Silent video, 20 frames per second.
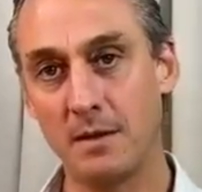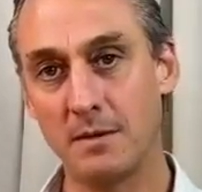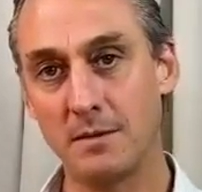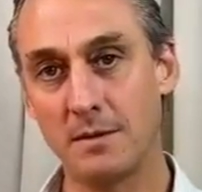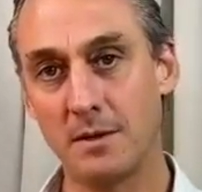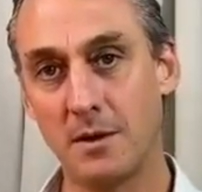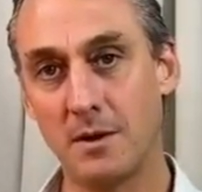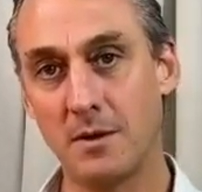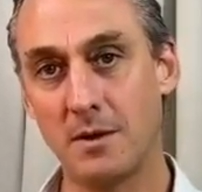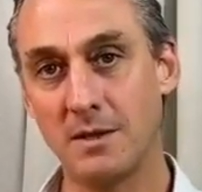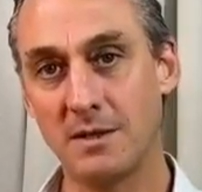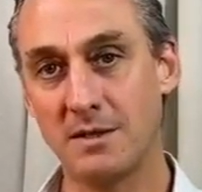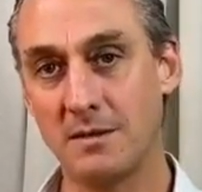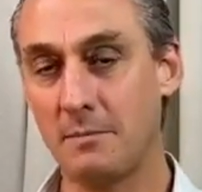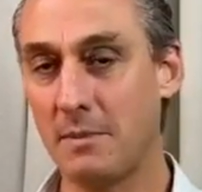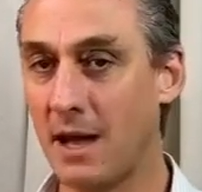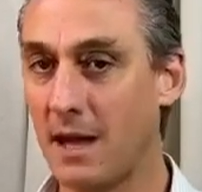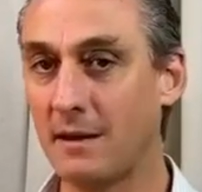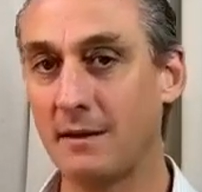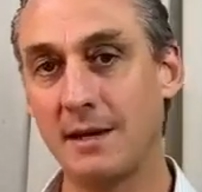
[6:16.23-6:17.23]
So it's
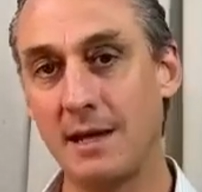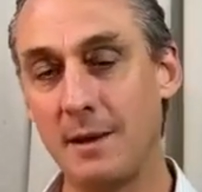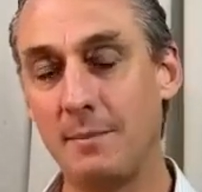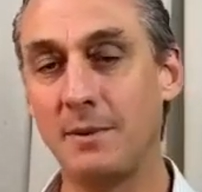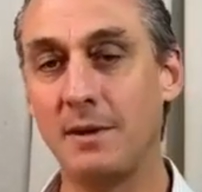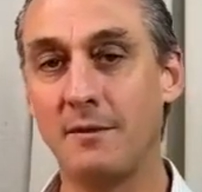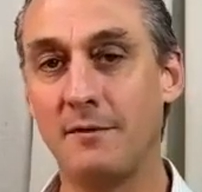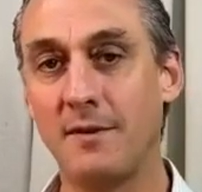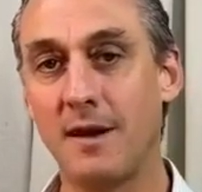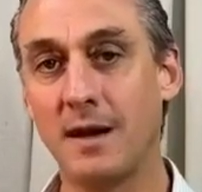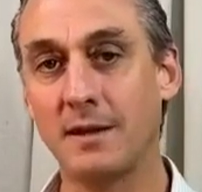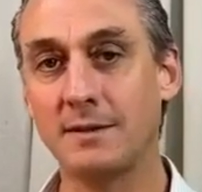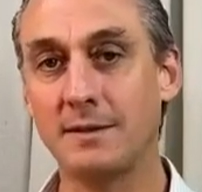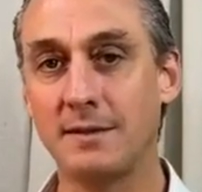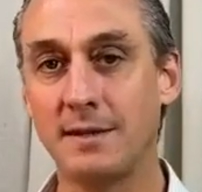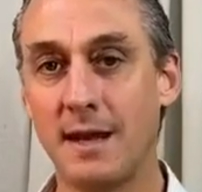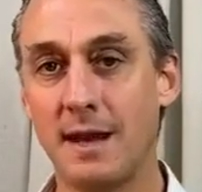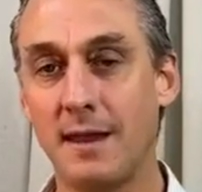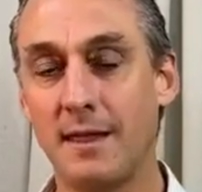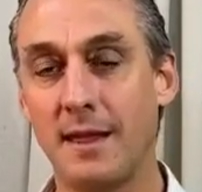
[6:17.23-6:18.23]
about keeping the
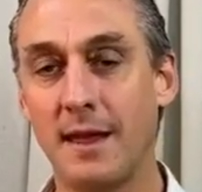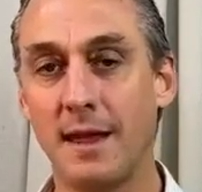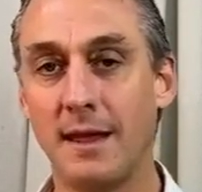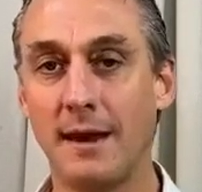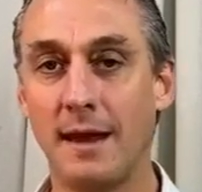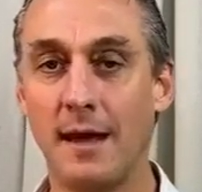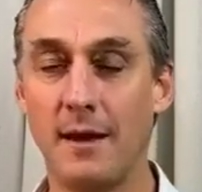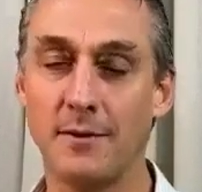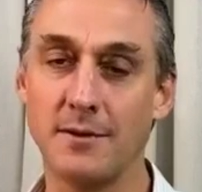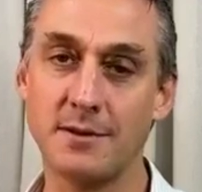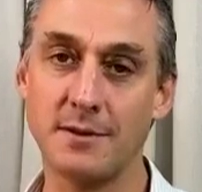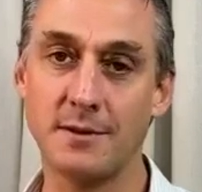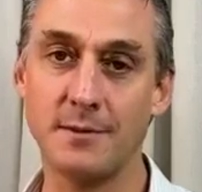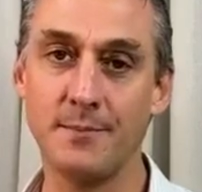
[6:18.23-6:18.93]
foxes out of the hen house.